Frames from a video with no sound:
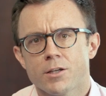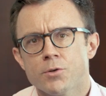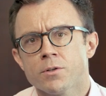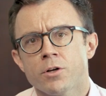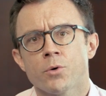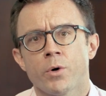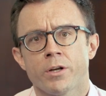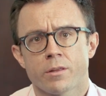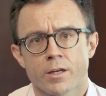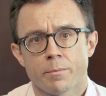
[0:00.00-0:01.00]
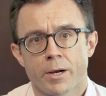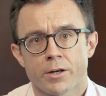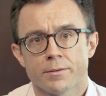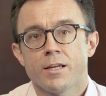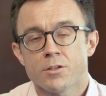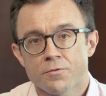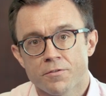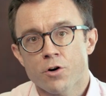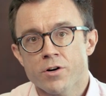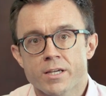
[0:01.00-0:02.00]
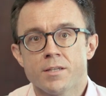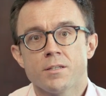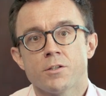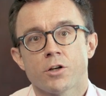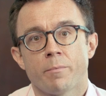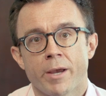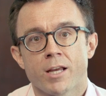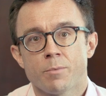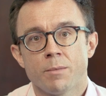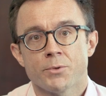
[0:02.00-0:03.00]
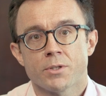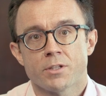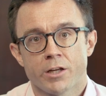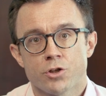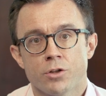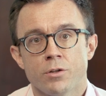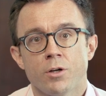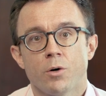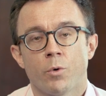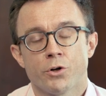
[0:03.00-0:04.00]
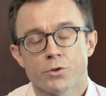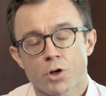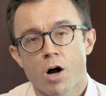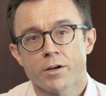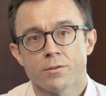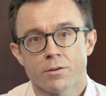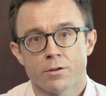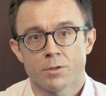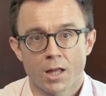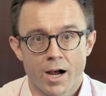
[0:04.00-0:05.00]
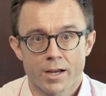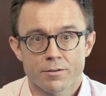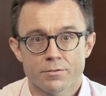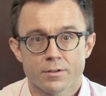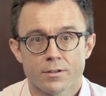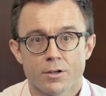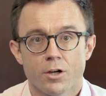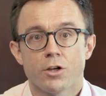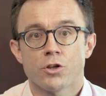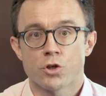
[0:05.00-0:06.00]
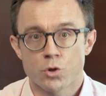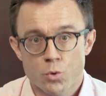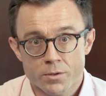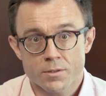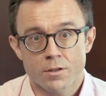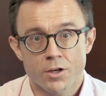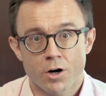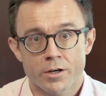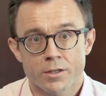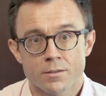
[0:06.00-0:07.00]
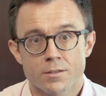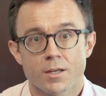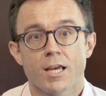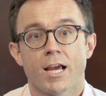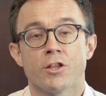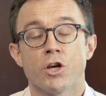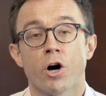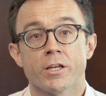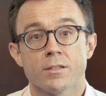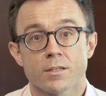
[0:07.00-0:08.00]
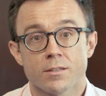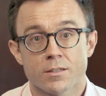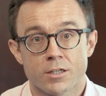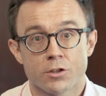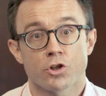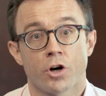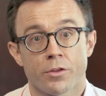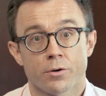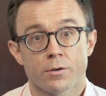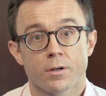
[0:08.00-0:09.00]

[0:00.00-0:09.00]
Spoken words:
Here's another way to think about it. It is very easy to command people's attention when you're talking to them live. You can see the audience, and the audience can see each other.